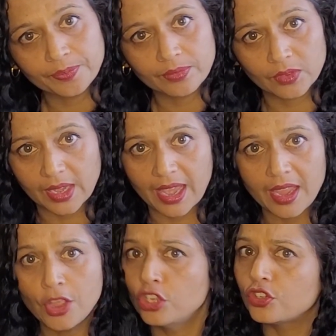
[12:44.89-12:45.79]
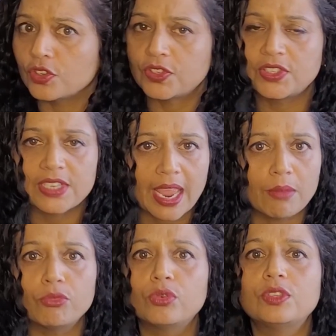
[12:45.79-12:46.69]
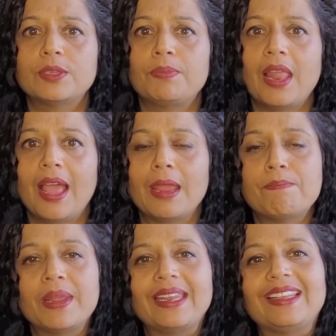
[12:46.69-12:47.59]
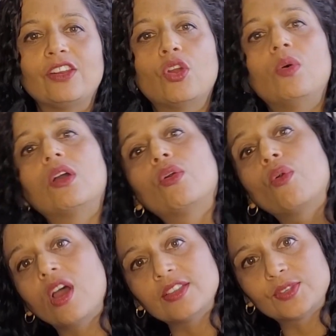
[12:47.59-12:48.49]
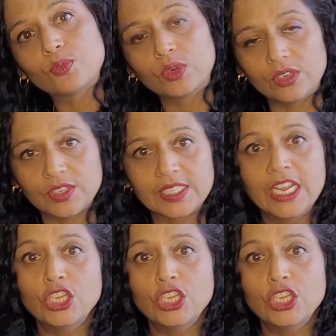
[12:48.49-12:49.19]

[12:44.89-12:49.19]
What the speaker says: Okay, so the same rules apply, but it can go across words.